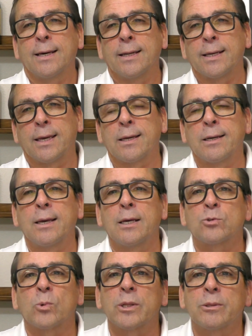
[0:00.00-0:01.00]
And again,
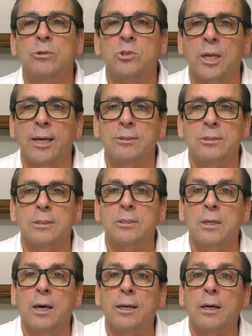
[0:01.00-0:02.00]
it's one of those states that
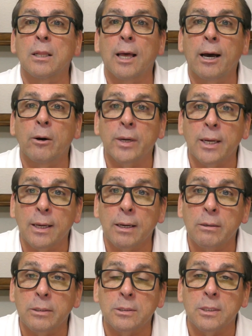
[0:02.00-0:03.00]
does not allow any
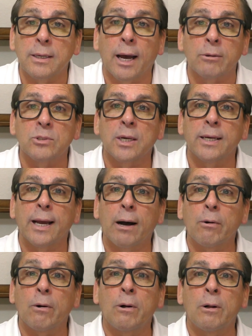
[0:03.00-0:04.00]
outside
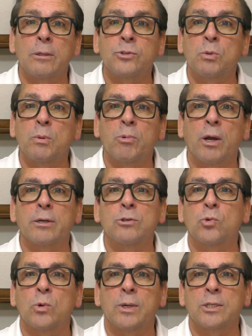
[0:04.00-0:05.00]
alcohol to be brought
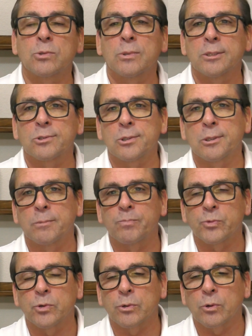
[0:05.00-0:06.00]
into a restaurant, so
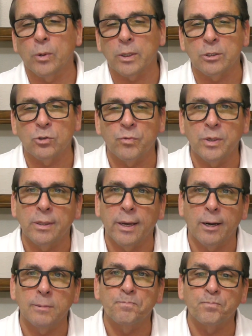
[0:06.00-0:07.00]
no corkage fee
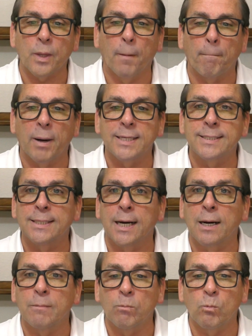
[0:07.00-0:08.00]
there.
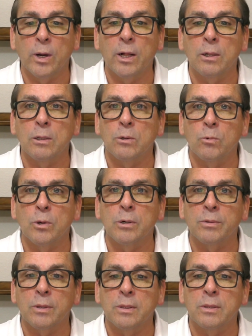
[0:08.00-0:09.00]
But well
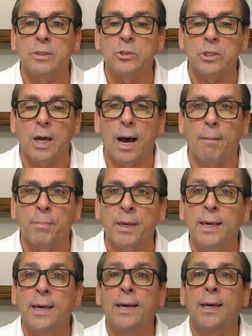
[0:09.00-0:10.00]
worth the stop.
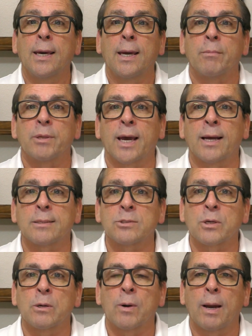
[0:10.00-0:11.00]
And with that,
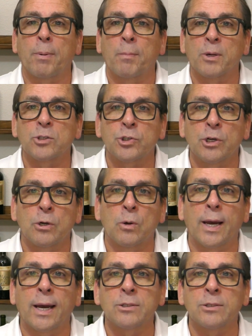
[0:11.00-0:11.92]
it's going to wrap up our show.